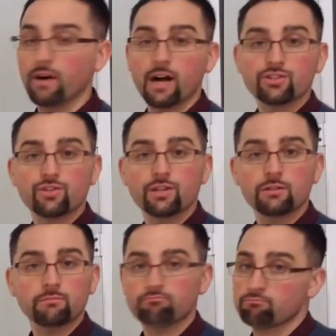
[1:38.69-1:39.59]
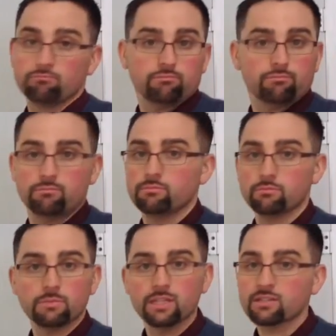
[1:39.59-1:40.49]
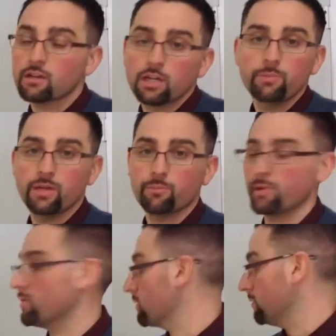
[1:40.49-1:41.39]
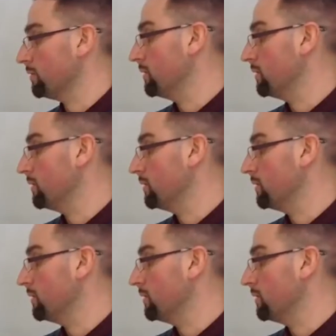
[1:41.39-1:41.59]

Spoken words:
oxygen, it's going to be empirical.